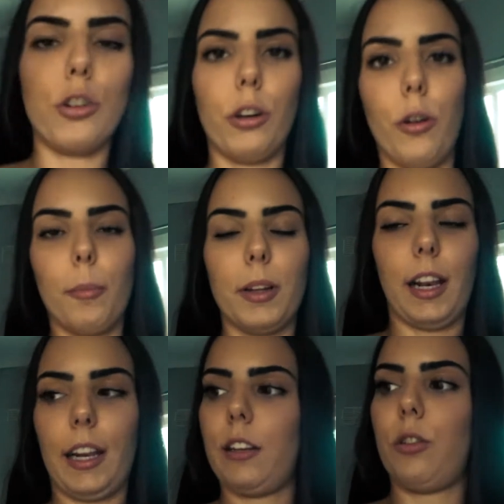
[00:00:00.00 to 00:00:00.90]
going on, but
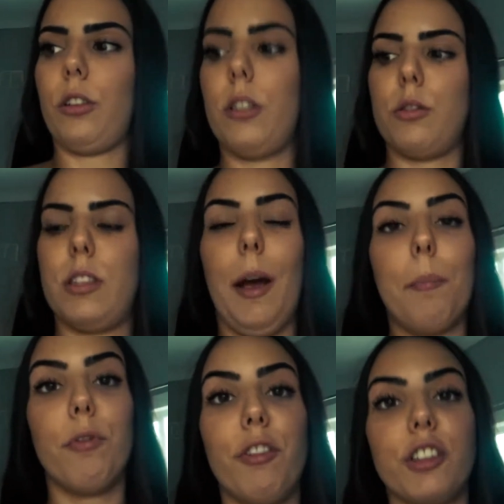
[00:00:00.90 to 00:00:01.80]
like as you see, I'm
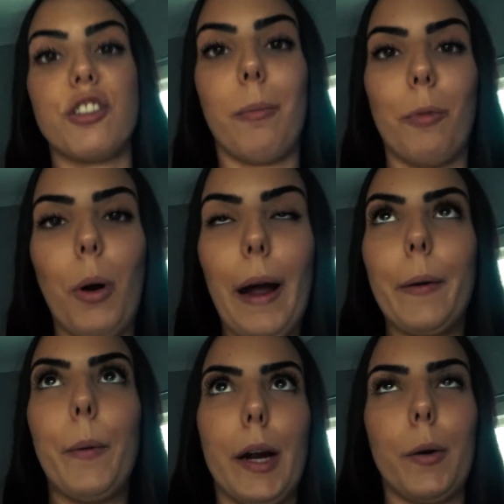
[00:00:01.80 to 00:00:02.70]
moving, so I'm quite,
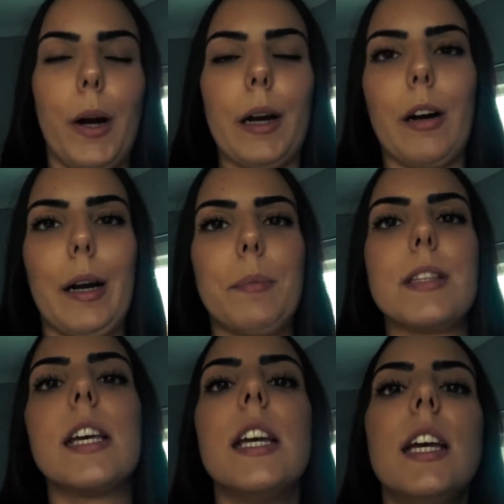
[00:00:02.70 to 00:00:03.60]
quite, quite, quite
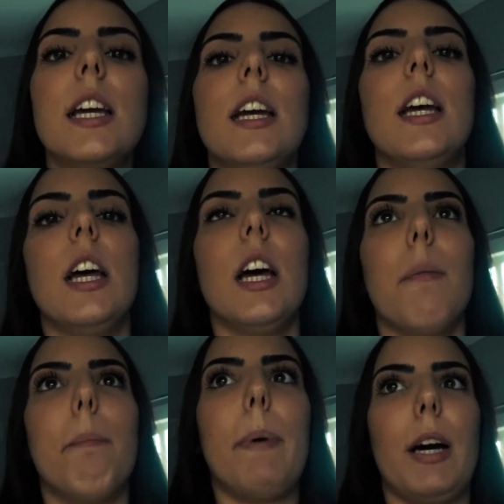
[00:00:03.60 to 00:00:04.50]
busy.
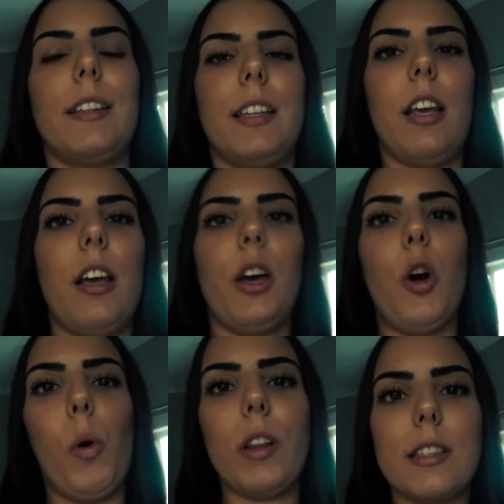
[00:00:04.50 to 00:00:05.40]
But
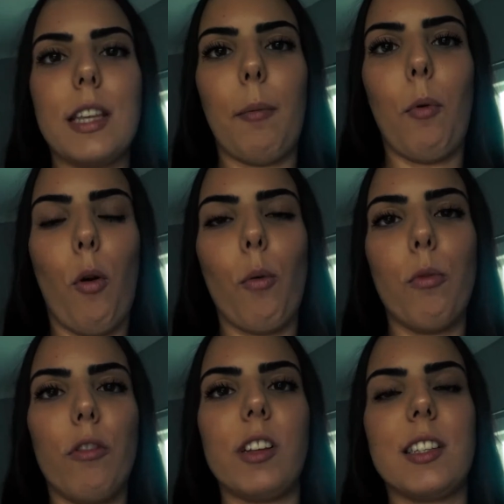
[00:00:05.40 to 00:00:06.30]
once I'm all
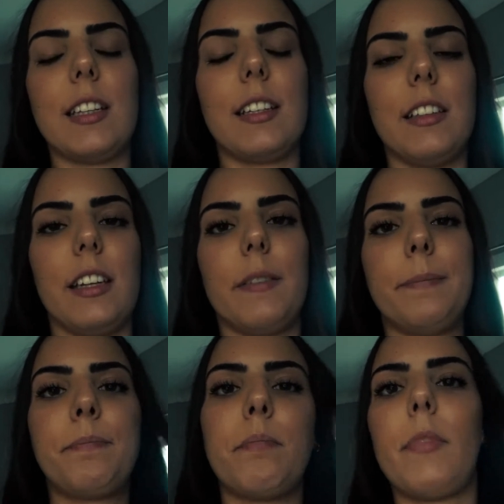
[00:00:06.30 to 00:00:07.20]
moved and settled in,
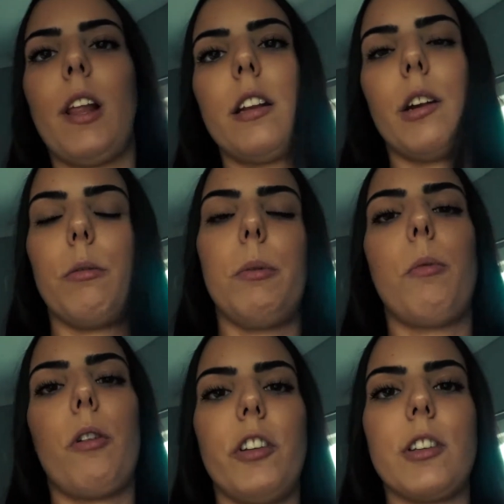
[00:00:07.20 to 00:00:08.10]
there will be
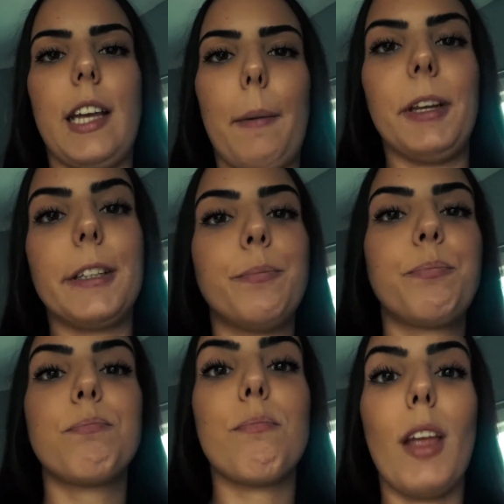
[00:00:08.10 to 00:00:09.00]
more videos coming.
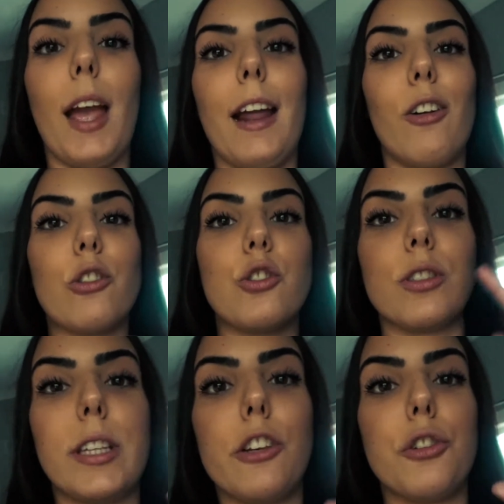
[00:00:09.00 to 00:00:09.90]
And also
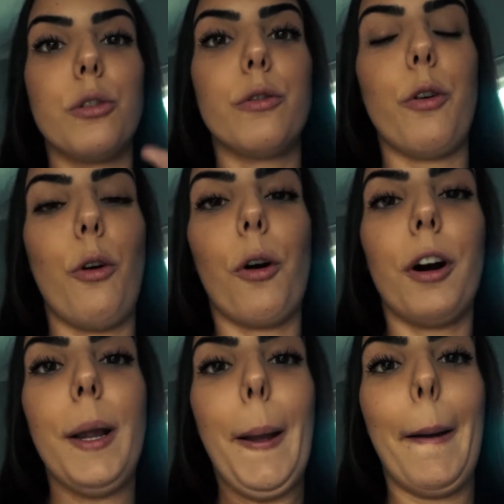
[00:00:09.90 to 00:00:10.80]
stay tuned for
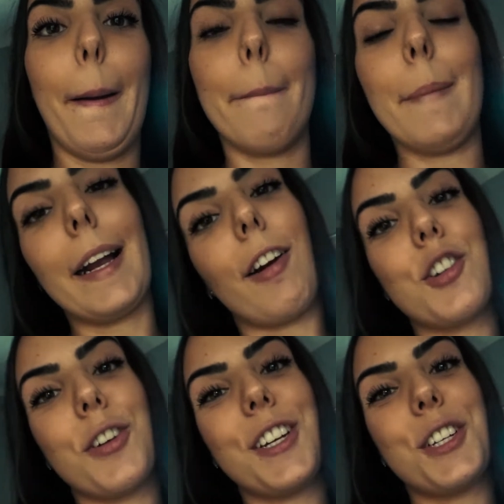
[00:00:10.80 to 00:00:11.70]
my
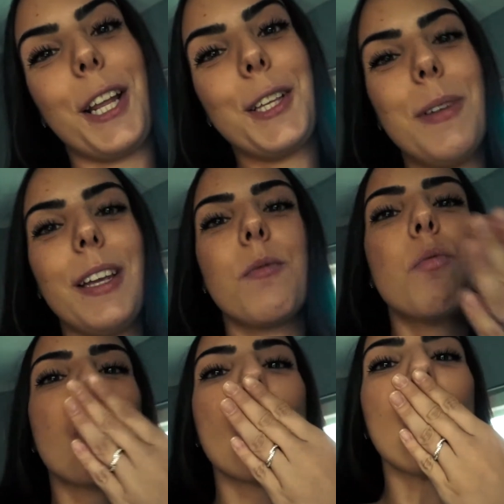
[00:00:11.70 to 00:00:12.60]
graduation next week.
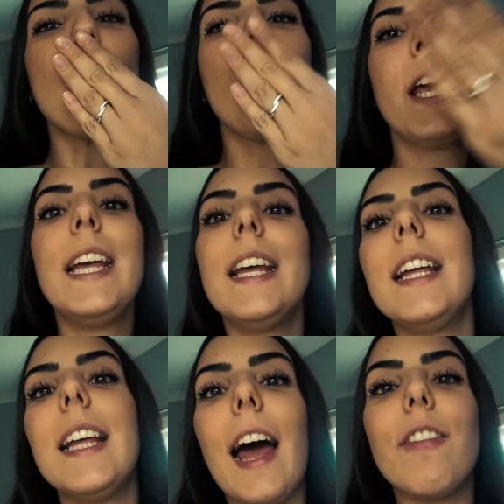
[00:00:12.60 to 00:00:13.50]

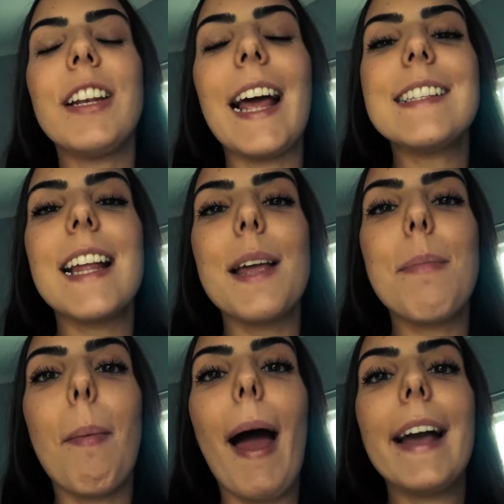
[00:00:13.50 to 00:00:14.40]
Have a nice day.
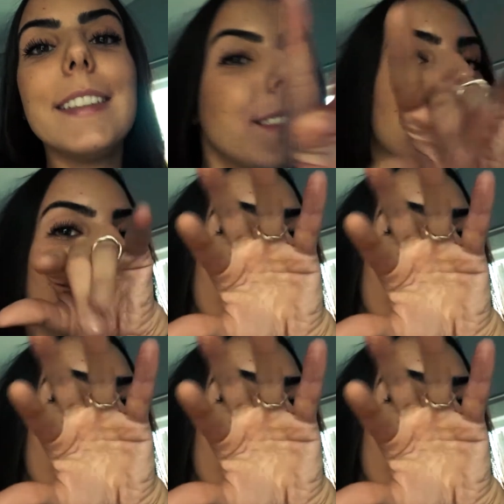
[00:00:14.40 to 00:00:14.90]
Bye bye.